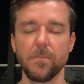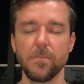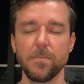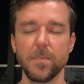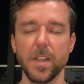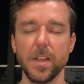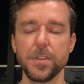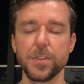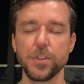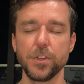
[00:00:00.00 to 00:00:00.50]

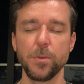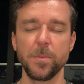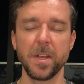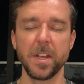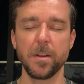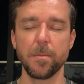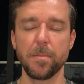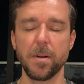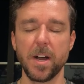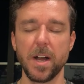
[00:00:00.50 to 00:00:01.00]
Assuming
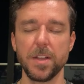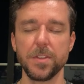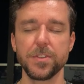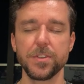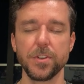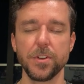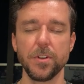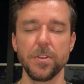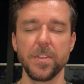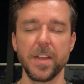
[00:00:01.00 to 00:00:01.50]
a
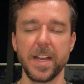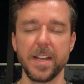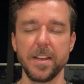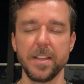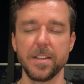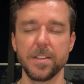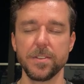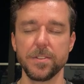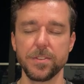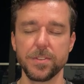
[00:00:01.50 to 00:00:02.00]
posture that
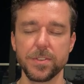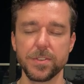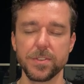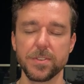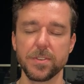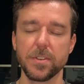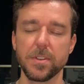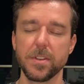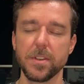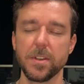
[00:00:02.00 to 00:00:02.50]
is
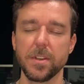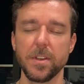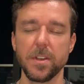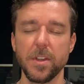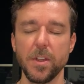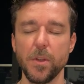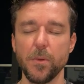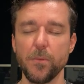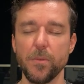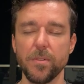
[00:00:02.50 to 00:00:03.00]

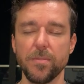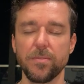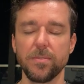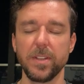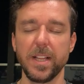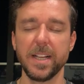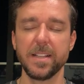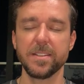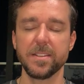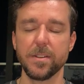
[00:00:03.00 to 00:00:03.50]

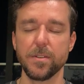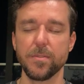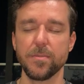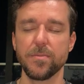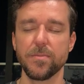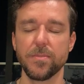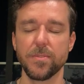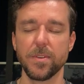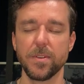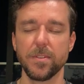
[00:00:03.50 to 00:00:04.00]
reflective
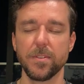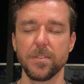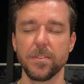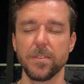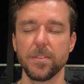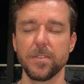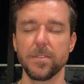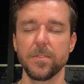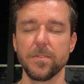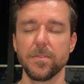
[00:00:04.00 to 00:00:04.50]

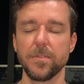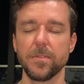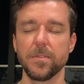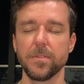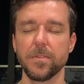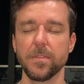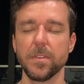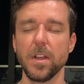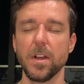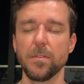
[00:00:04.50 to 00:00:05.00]

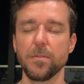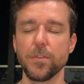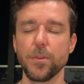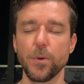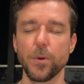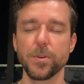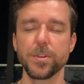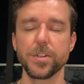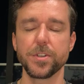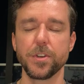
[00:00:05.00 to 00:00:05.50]
of
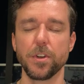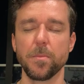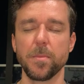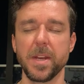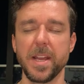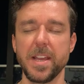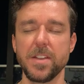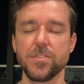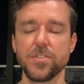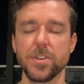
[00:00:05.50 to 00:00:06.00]
your
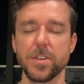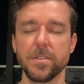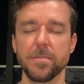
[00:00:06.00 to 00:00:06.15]
determination,